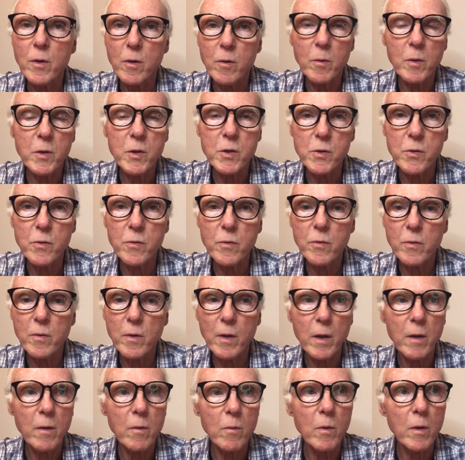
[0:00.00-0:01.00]
which is
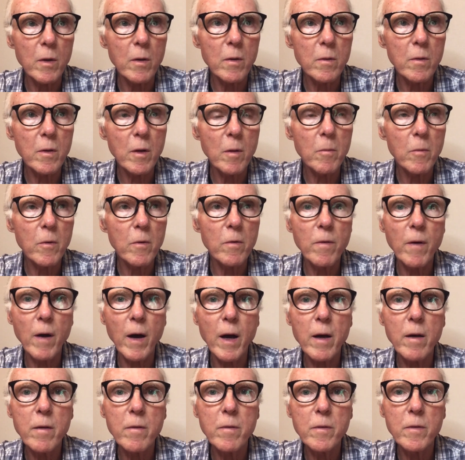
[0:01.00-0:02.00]
like number
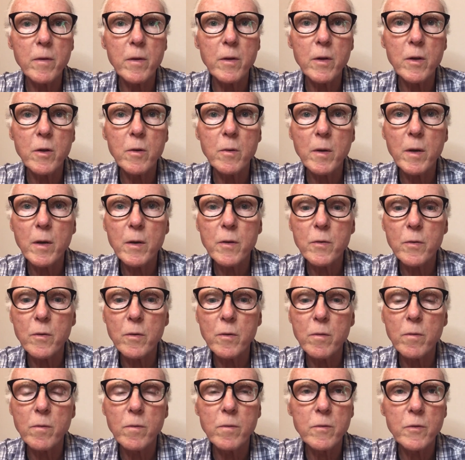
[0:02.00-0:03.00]
5 in the U.S. or
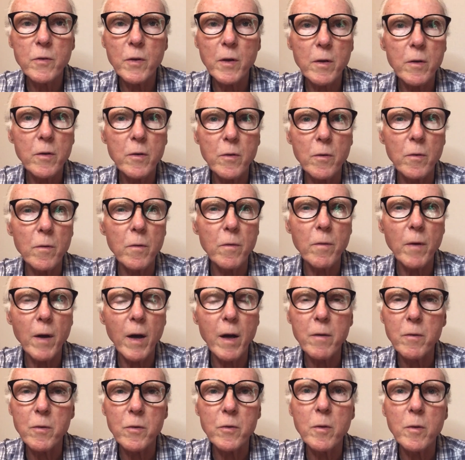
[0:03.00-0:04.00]
6 or
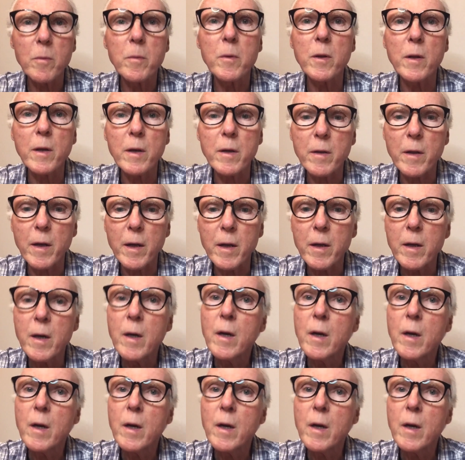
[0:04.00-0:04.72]
5 or something like that.